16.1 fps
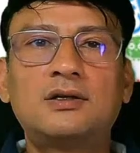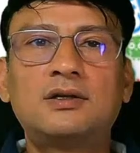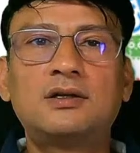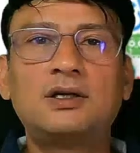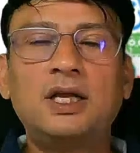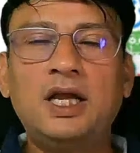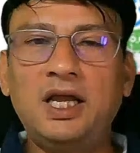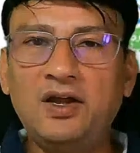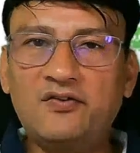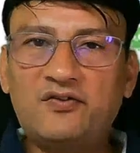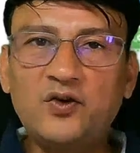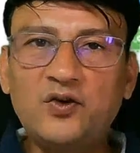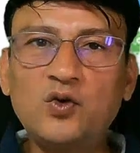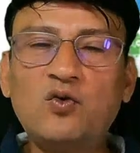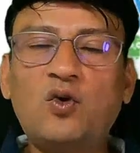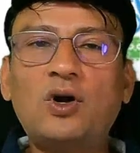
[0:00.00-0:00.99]
If you
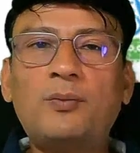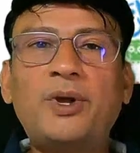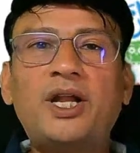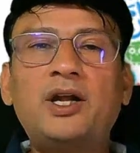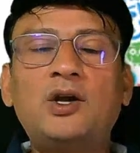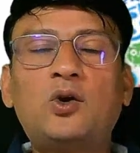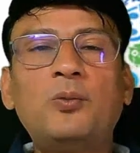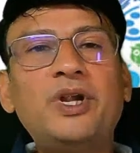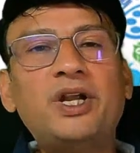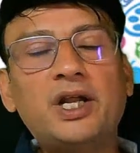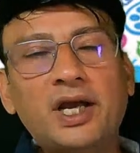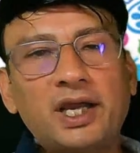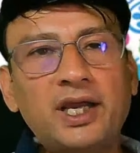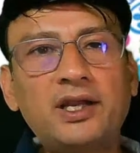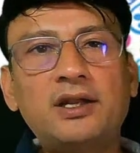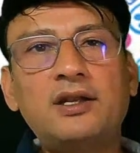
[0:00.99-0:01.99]
want parent to meet
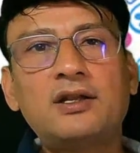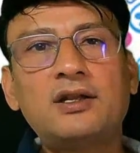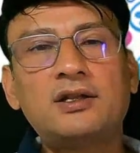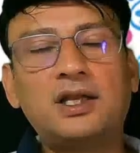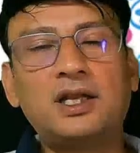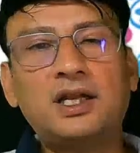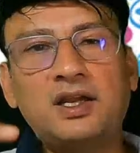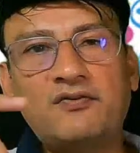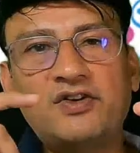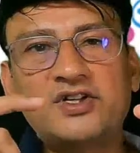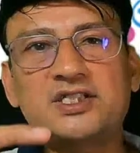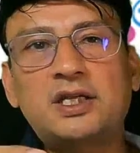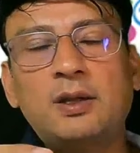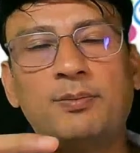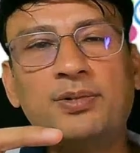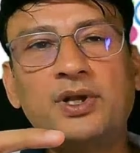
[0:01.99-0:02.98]
again, then give a
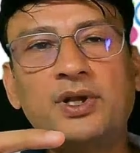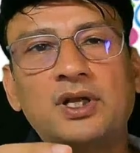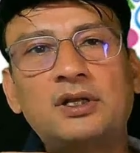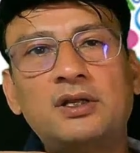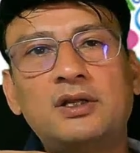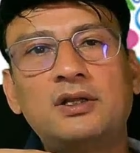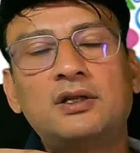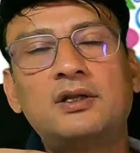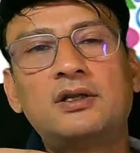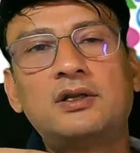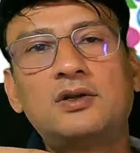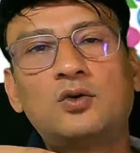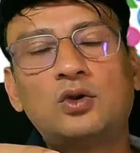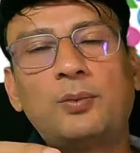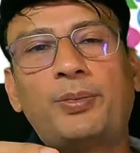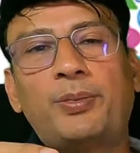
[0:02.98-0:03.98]
slip. to
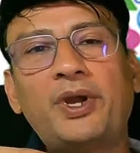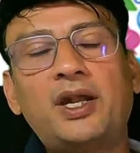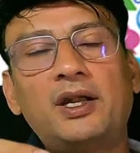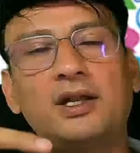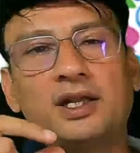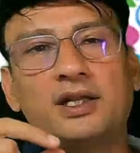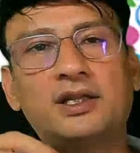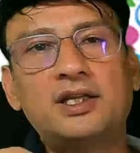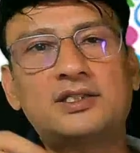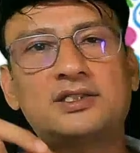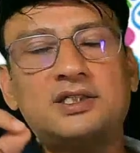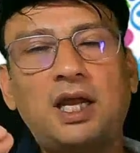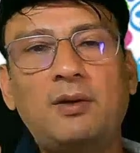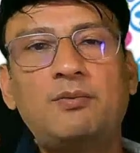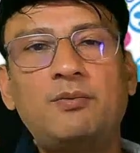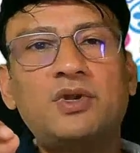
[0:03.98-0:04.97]
the parent that this
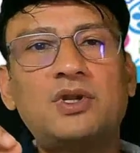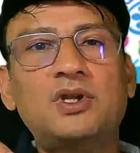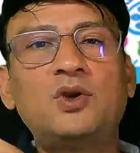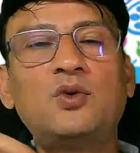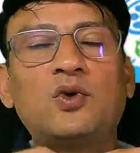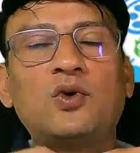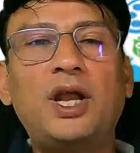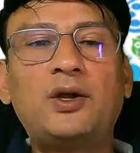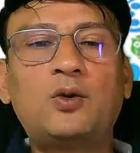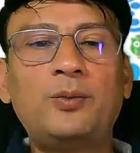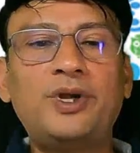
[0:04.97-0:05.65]
time you would like to meet